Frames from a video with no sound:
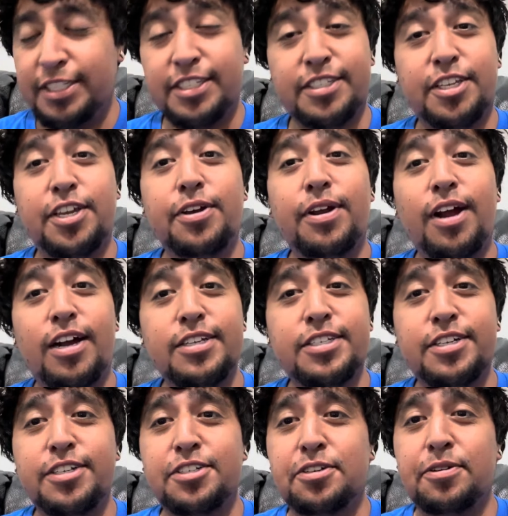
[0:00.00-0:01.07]
curiosity
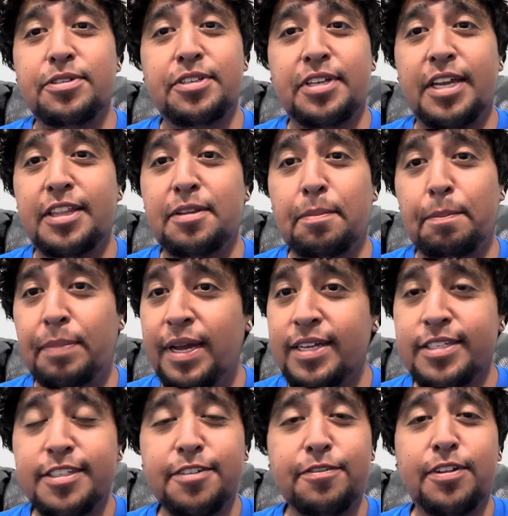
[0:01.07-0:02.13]
is going to get the
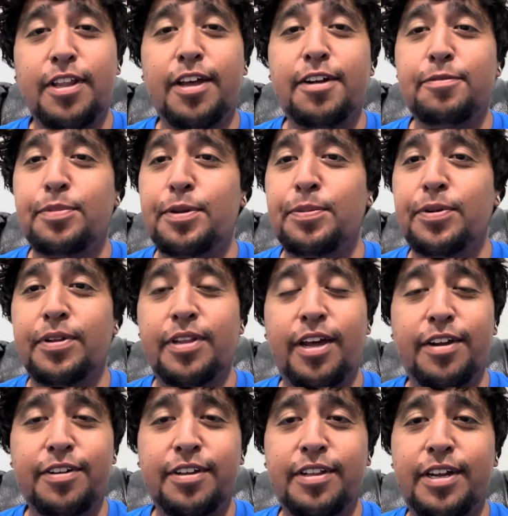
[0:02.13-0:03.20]
best of a lot of people, a lot
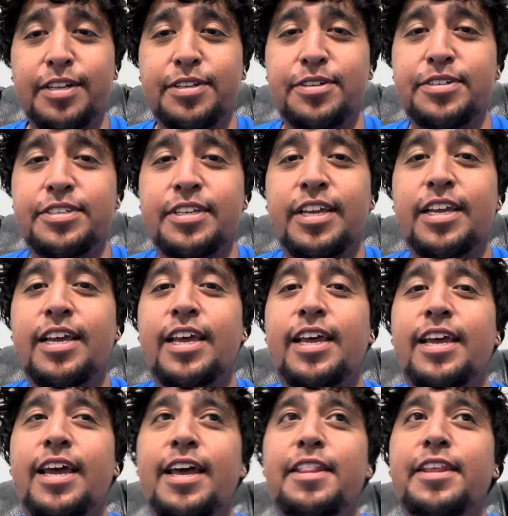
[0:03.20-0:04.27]
of collectors.
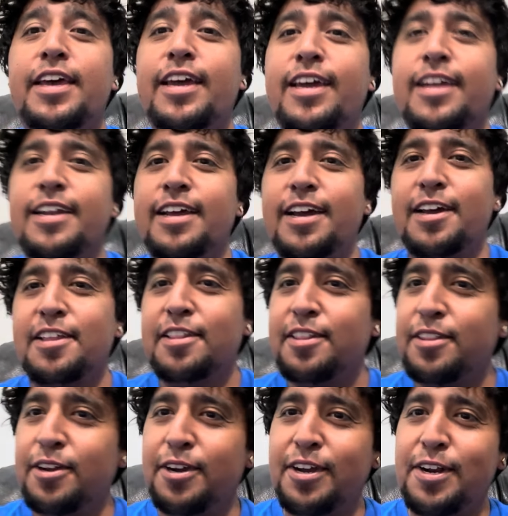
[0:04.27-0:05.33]
And then
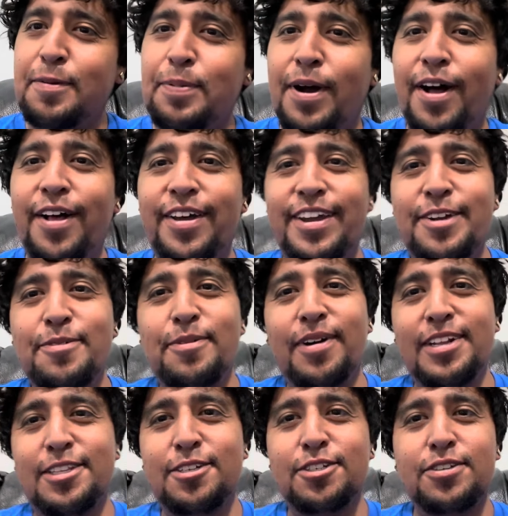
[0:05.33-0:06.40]
they're going to probably
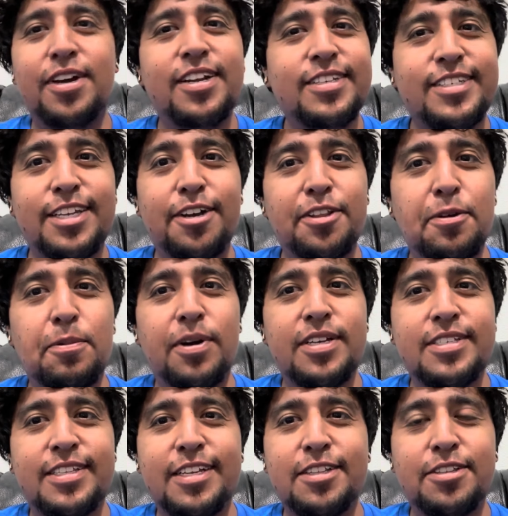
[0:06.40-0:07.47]
want to try to sell the ones
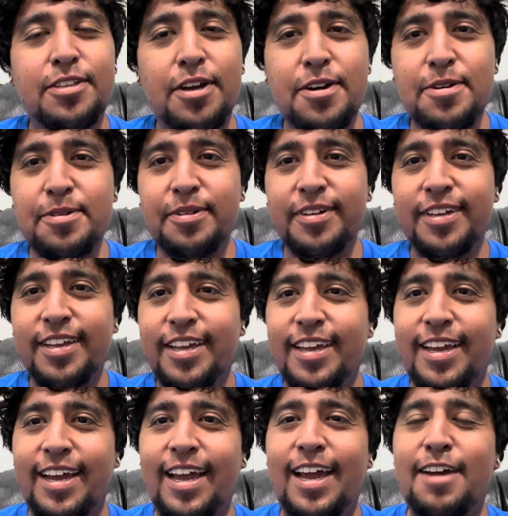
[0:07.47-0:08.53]
that don't
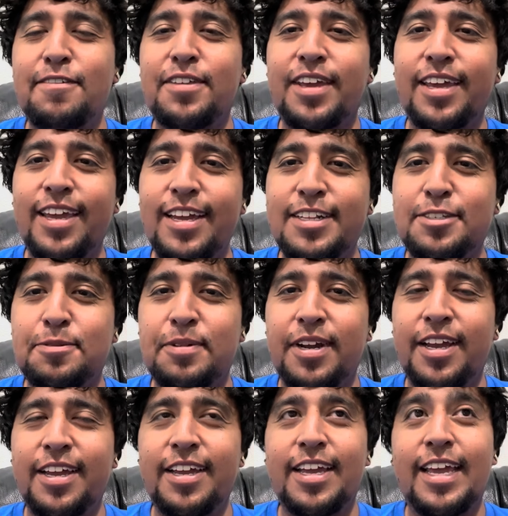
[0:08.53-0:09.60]
have the hits,
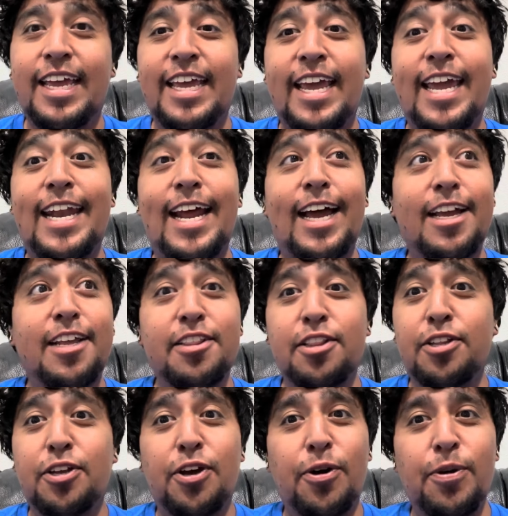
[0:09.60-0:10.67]
right? And
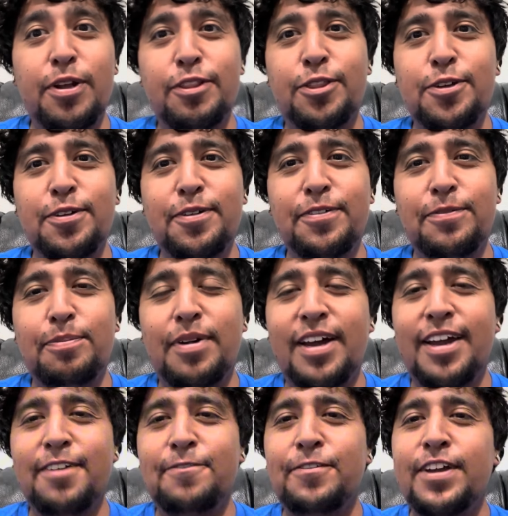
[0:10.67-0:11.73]
going through
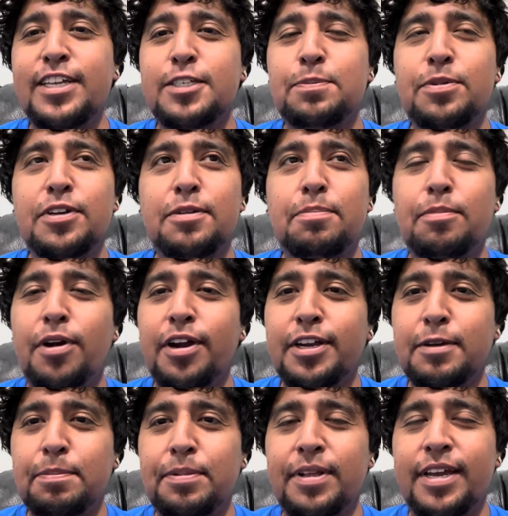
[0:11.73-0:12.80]
my Facebook
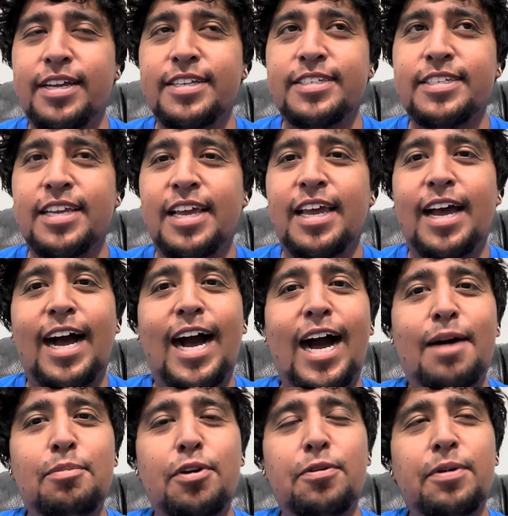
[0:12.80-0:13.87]
marketplace,
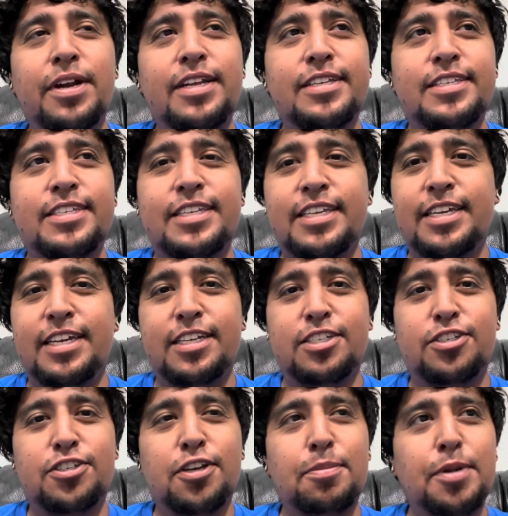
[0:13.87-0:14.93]
I'm already seeing
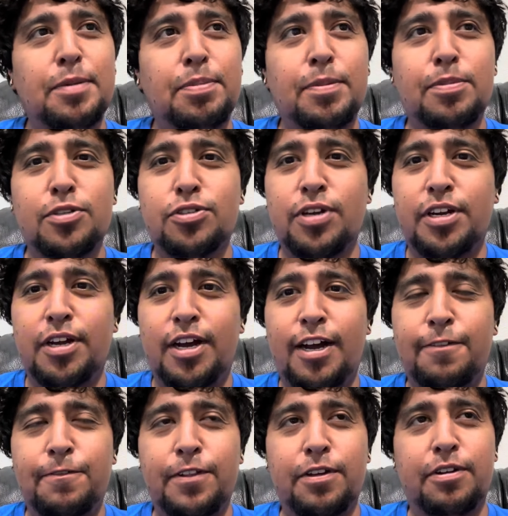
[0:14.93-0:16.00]
so many people try to
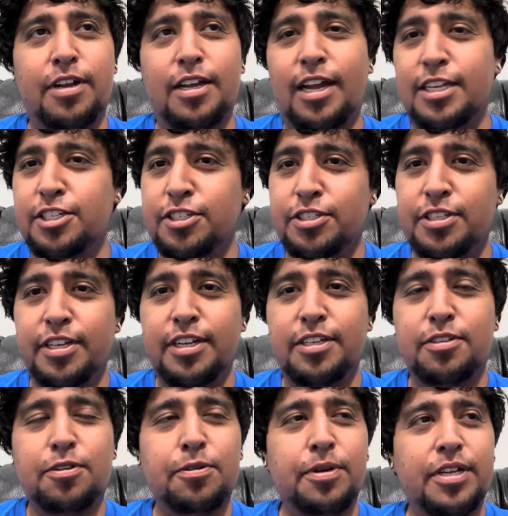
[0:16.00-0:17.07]
offload. I just did a
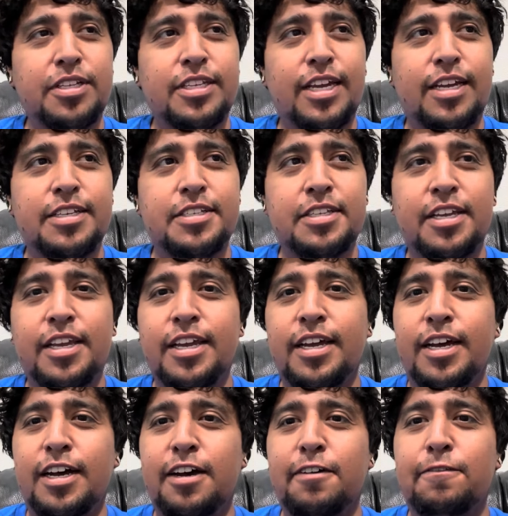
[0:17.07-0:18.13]
quick test
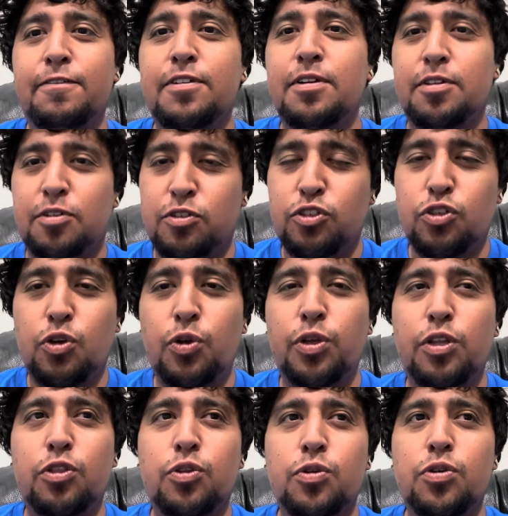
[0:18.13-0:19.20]
of
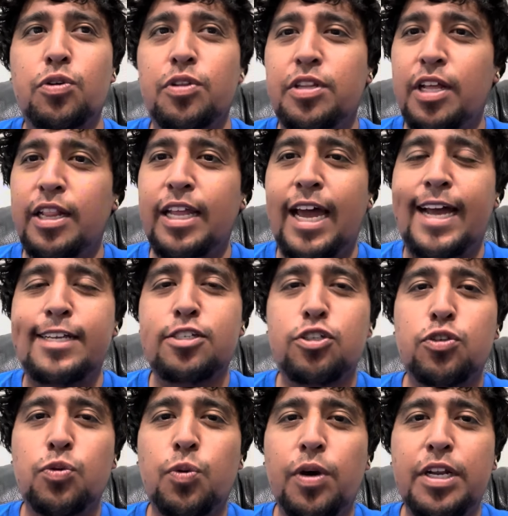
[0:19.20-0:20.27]
scrolling through the last
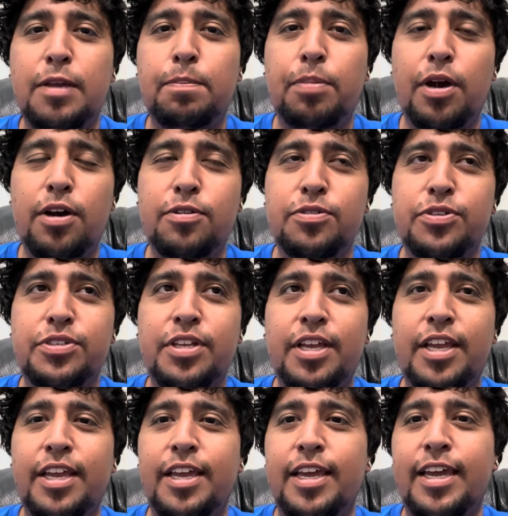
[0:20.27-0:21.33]
20 posts,
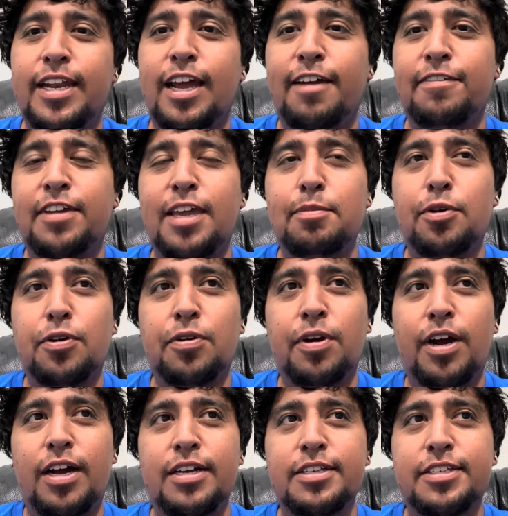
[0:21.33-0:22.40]
and I've came
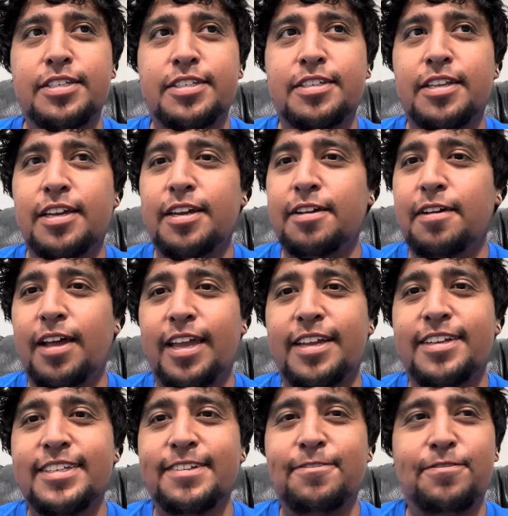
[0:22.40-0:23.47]
across like
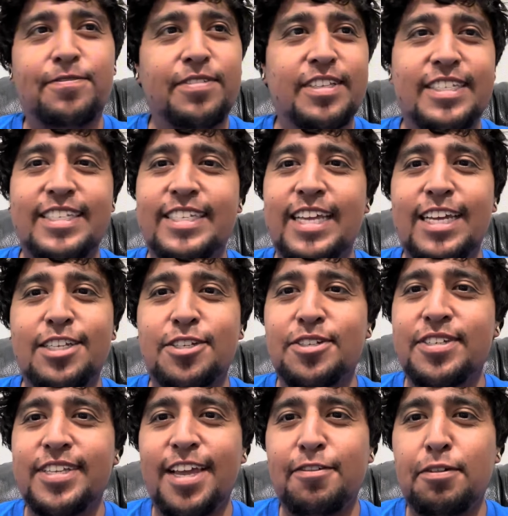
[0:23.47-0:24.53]
6 or
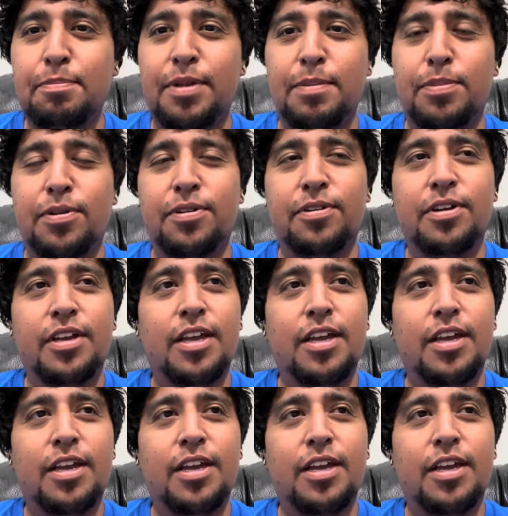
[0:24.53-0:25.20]
7 people